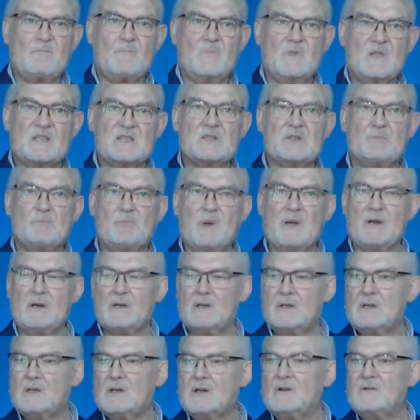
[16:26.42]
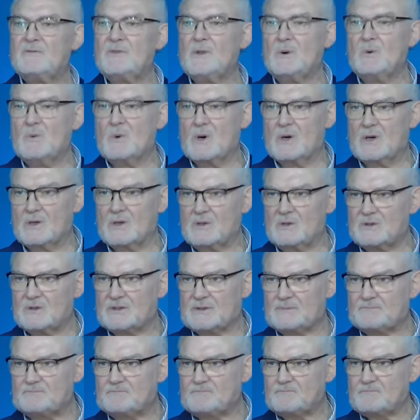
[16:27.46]
the spirit of the world
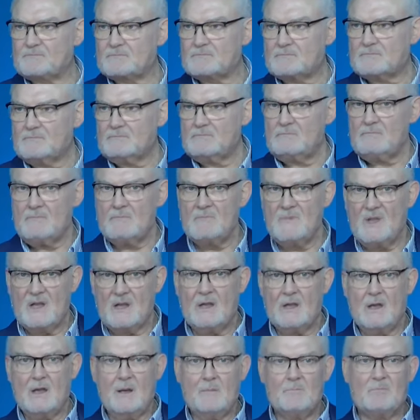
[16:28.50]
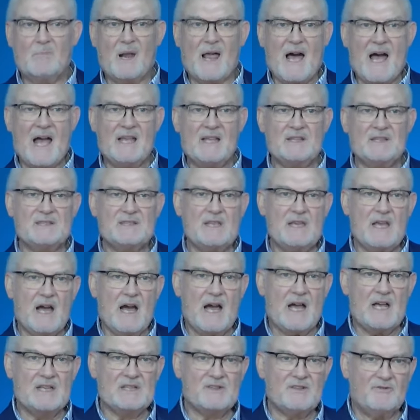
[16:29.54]
blinds the
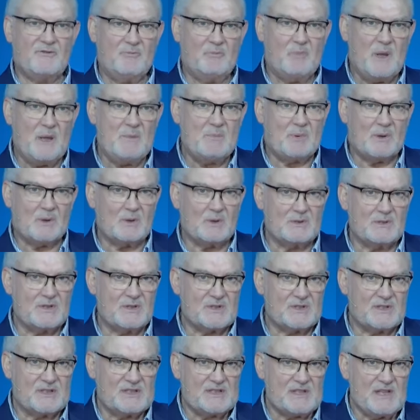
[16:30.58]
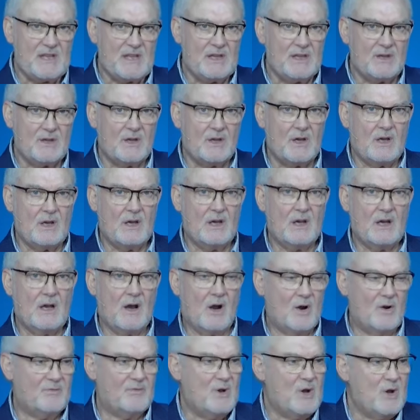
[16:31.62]
eyes of people to see
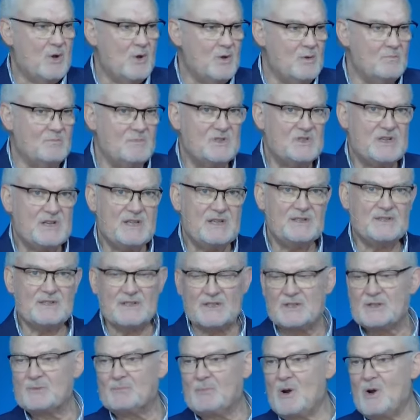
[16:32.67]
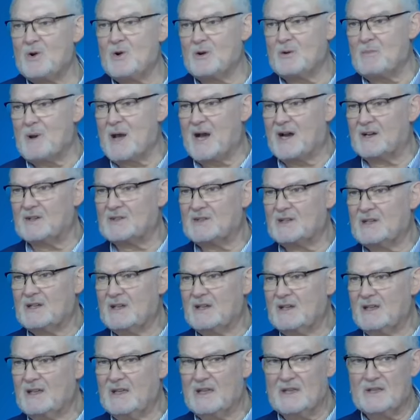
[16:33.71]
of whom Jesus spoke about
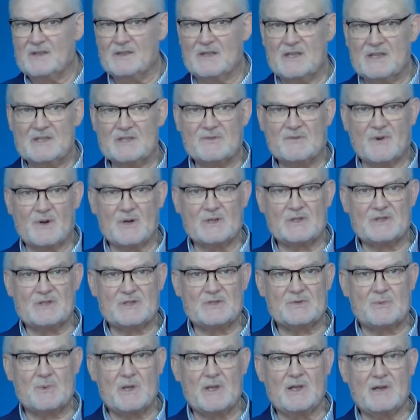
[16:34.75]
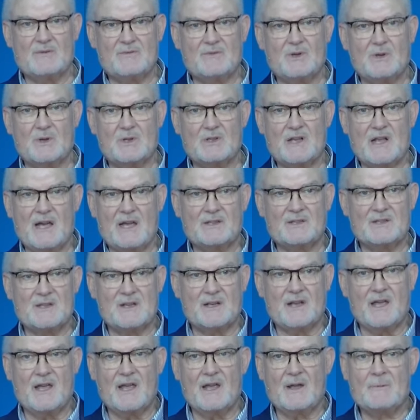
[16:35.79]
in these verses we have looked at
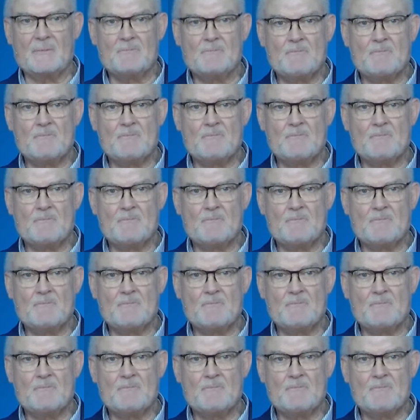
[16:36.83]
today.